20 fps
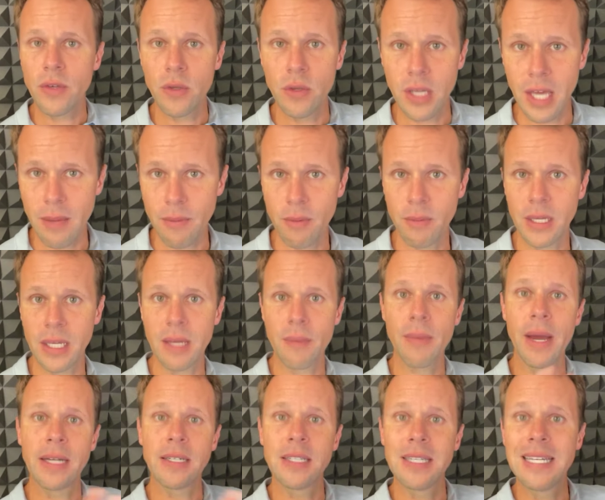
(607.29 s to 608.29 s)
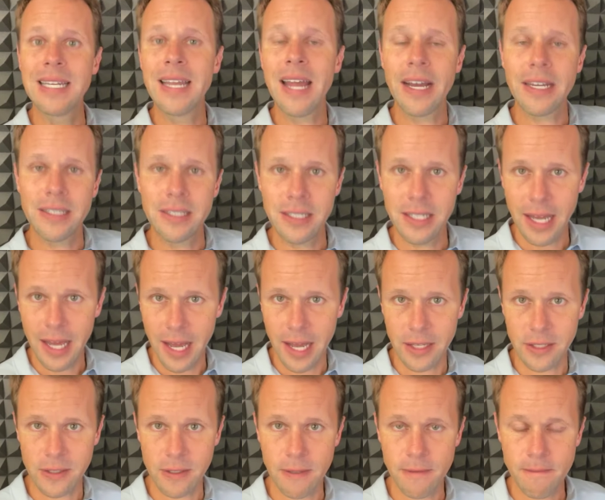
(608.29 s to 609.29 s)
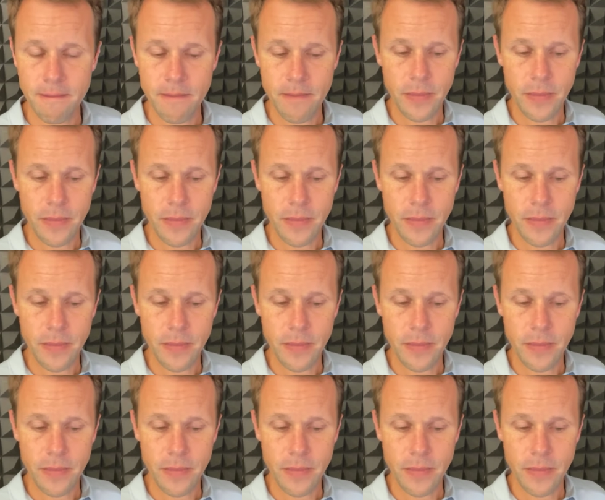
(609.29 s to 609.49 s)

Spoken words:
you keep them and get back to the next task.